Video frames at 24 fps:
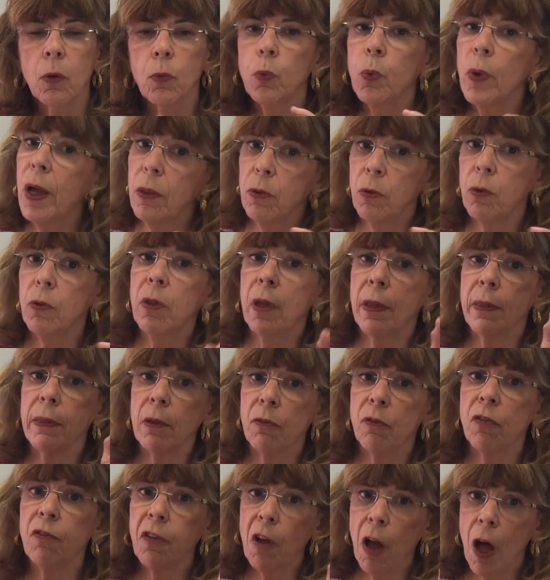rather than
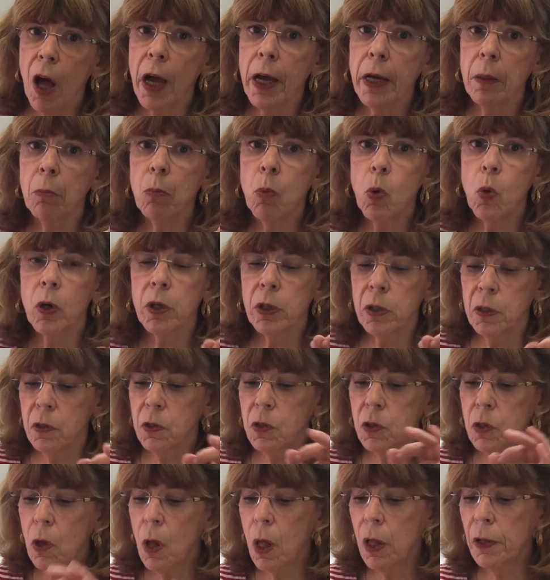the fine Morton
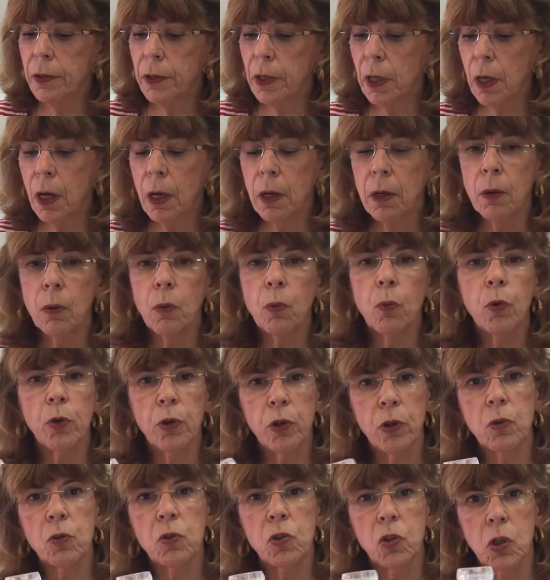salt that
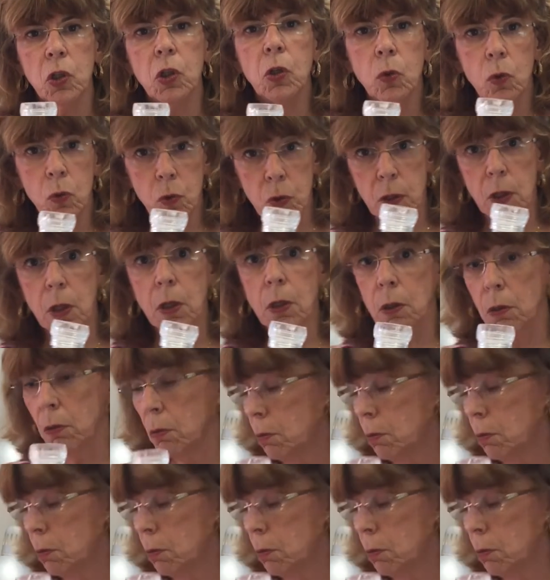we're used to using.